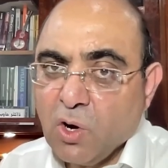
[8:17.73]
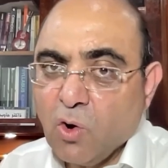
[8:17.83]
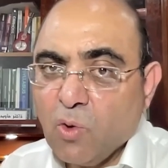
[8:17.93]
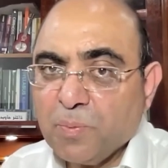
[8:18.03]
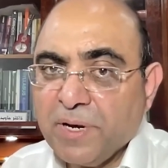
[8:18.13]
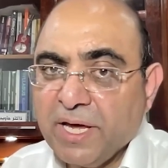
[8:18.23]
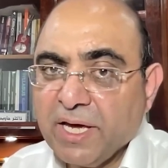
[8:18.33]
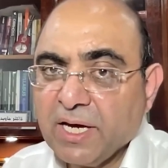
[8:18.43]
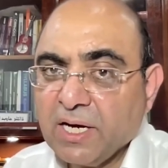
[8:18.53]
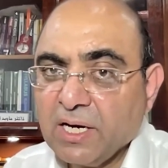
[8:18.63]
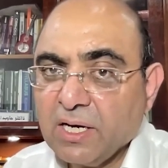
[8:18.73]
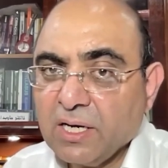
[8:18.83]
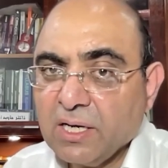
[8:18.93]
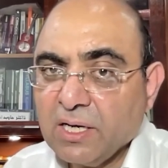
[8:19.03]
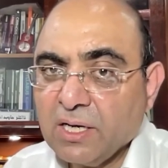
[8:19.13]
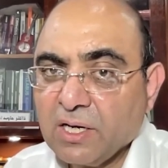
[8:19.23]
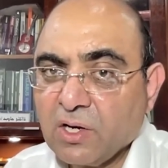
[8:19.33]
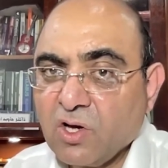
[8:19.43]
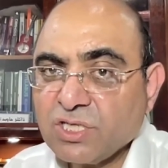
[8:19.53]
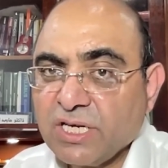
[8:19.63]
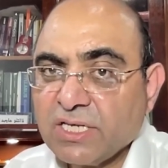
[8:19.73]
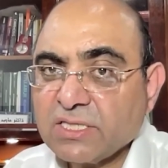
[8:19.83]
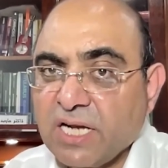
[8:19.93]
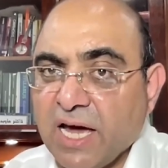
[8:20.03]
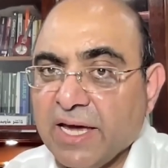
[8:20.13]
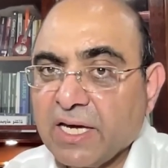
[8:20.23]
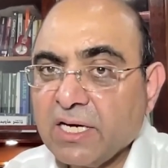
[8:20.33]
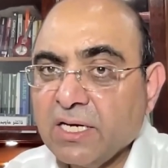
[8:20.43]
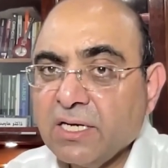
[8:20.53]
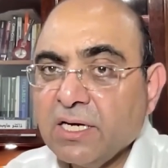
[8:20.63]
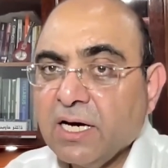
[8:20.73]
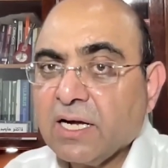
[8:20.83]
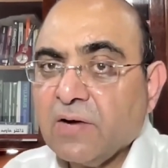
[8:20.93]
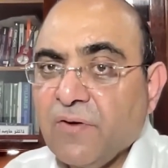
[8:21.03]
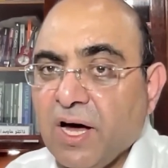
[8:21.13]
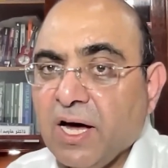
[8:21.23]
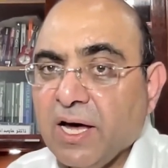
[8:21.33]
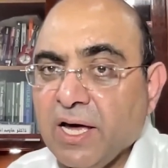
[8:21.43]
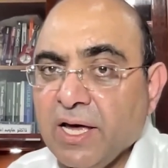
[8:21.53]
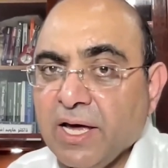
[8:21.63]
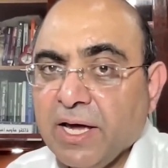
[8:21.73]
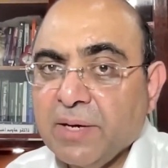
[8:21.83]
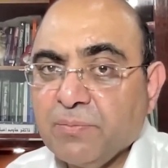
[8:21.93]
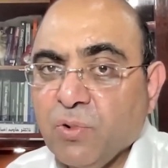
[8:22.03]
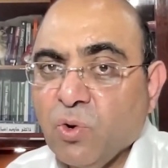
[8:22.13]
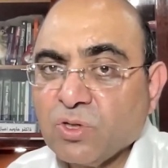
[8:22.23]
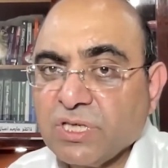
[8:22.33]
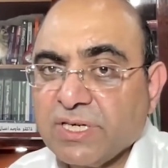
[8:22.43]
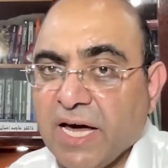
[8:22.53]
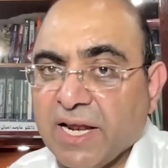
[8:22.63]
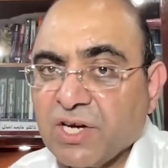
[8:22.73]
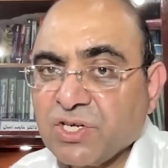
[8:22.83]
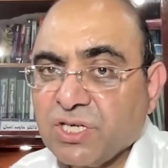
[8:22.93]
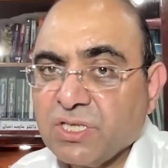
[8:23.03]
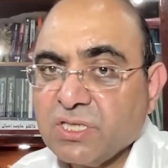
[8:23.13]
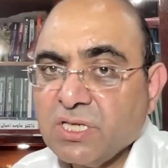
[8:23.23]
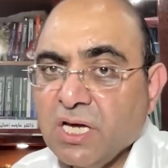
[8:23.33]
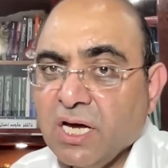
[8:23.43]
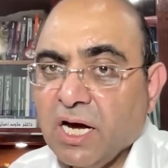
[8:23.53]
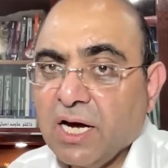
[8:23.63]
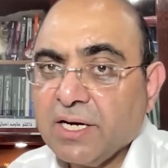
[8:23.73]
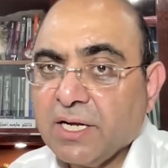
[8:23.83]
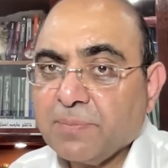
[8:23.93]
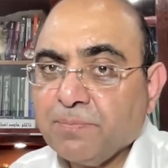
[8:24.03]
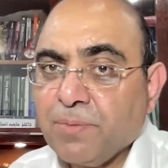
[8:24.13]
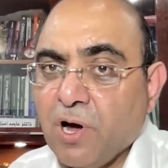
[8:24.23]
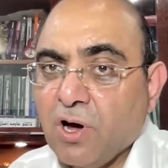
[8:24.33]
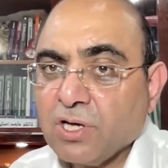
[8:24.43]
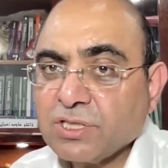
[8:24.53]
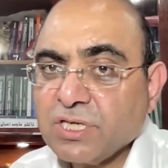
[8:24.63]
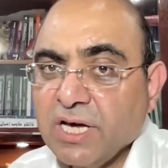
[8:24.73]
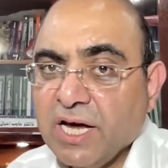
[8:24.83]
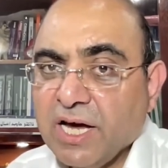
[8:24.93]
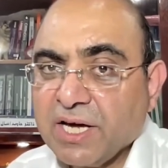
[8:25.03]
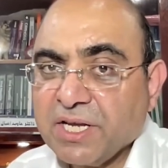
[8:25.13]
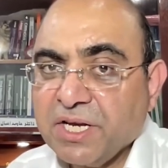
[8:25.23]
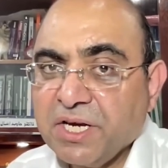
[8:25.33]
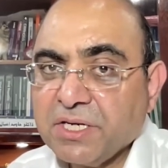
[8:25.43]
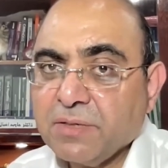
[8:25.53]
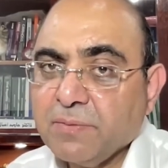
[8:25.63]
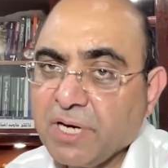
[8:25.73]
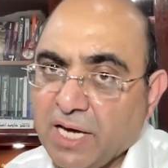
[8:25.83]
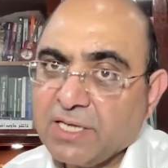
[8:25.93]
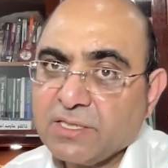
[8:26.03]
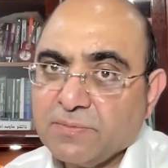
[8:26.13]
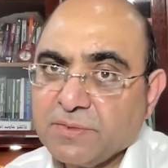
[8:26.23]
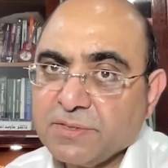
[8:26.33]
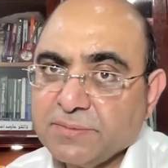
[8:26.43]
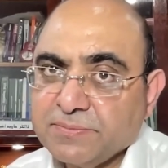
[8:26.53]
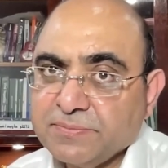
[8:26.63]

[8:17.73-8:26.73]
Opening crossings like Rafah in both directions under past agreed mechanisms.